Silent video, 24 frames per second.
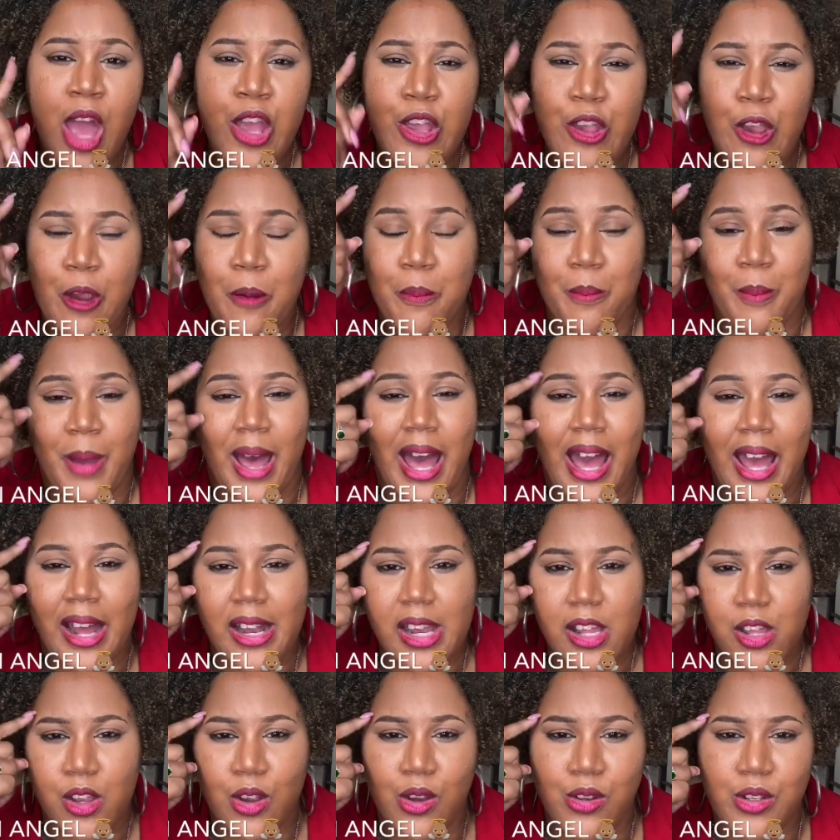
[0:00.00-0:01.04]
Your mind
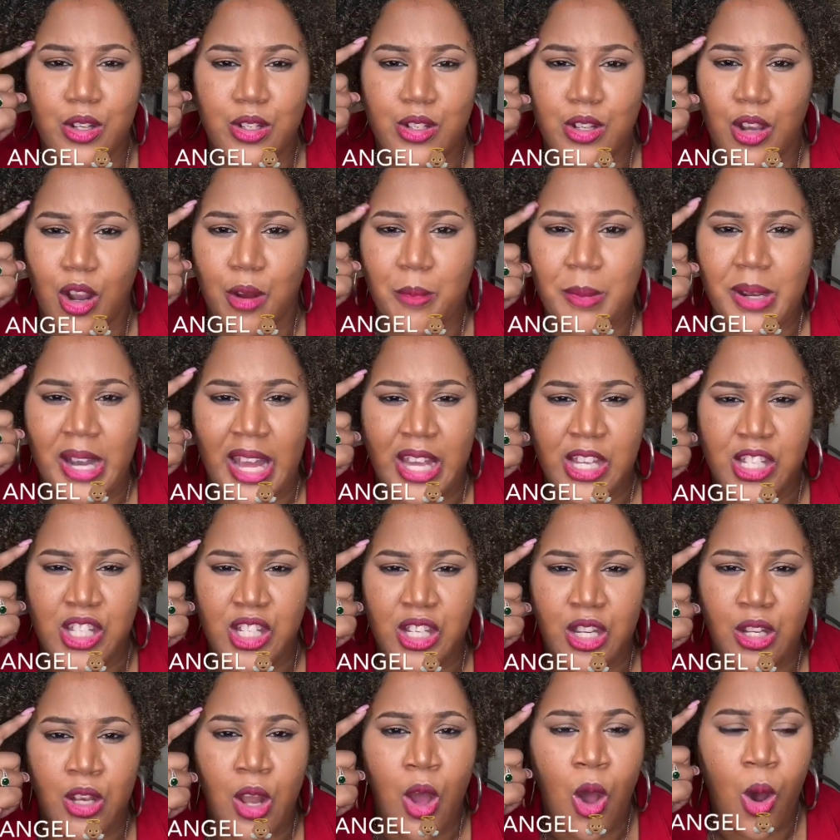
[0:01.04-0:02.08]
and your
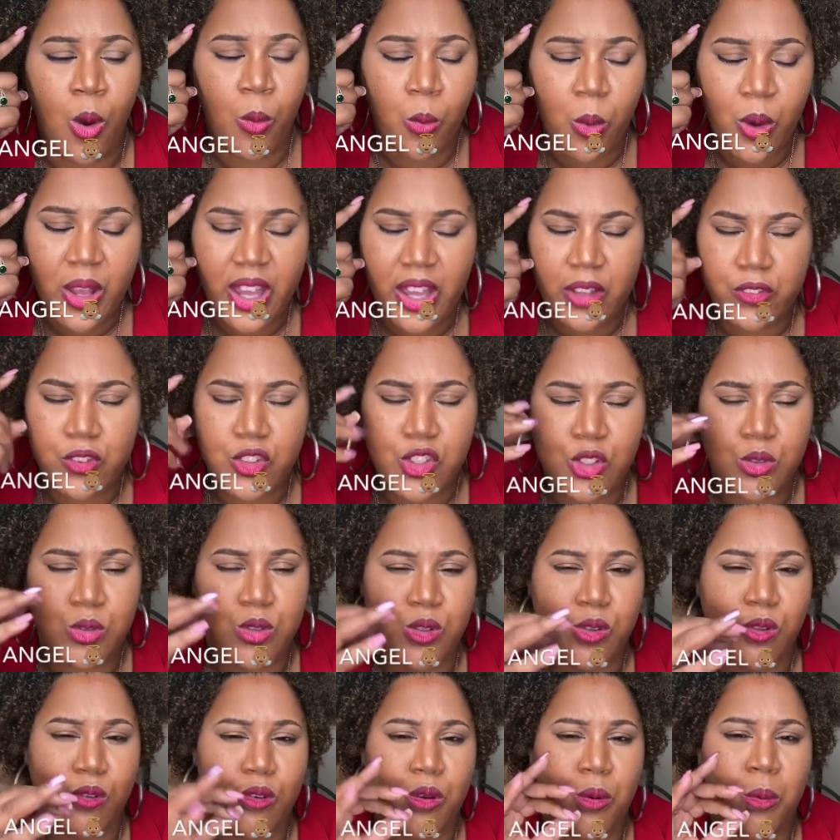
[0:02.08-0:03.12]
determination will get you
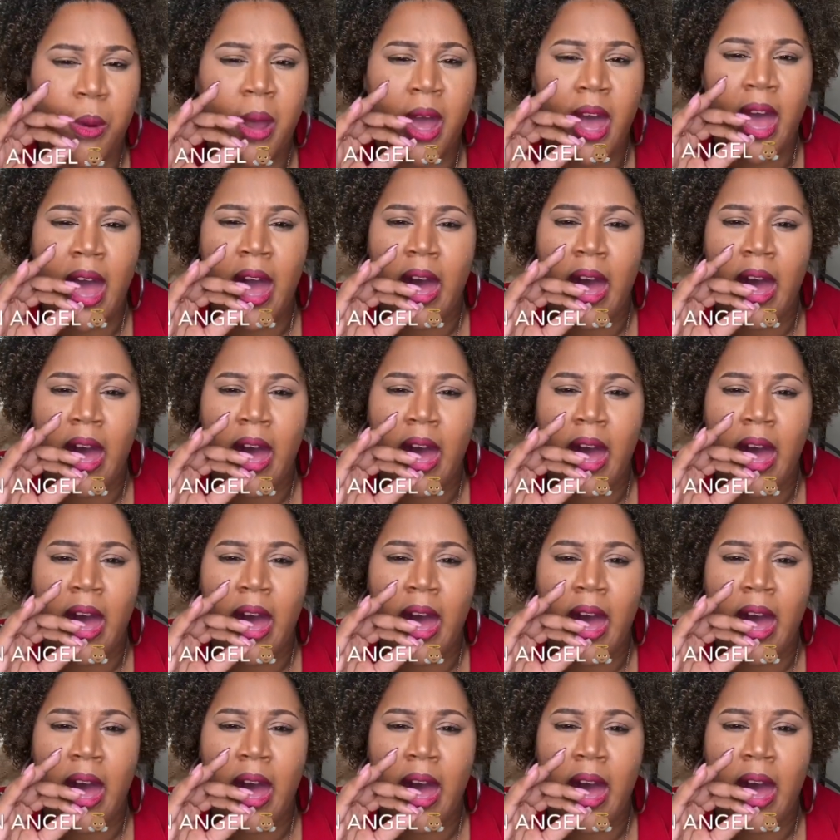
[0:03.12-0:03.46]
through